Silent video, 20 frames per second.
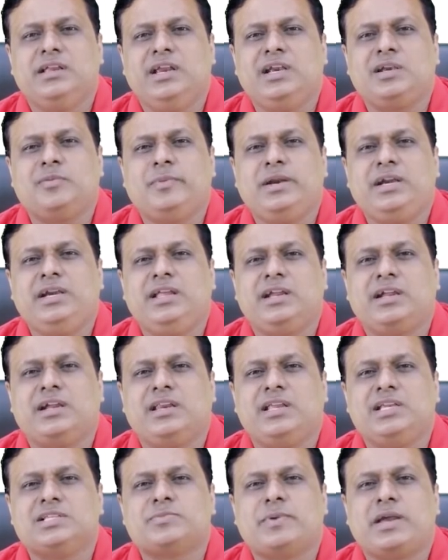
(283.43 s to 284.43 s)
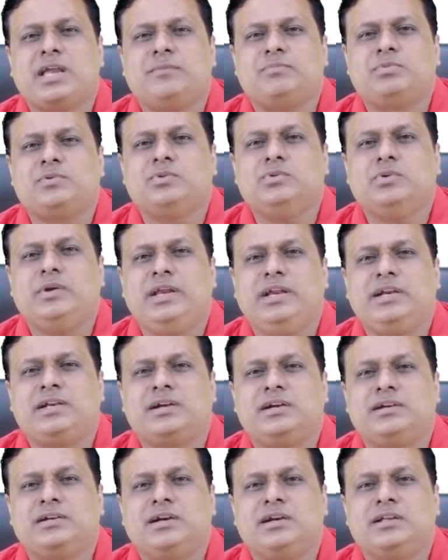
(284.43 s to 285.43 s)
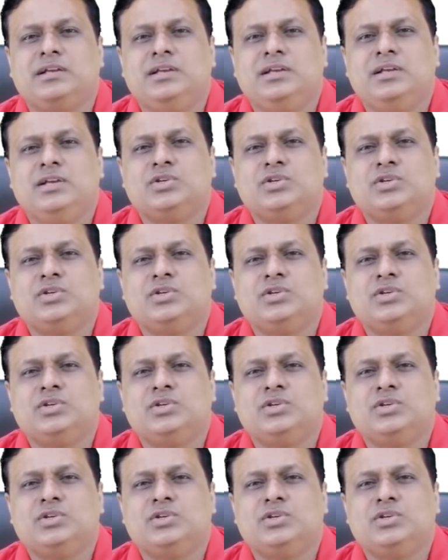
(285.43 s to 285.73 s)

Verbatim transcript: it may decrease by up to 800.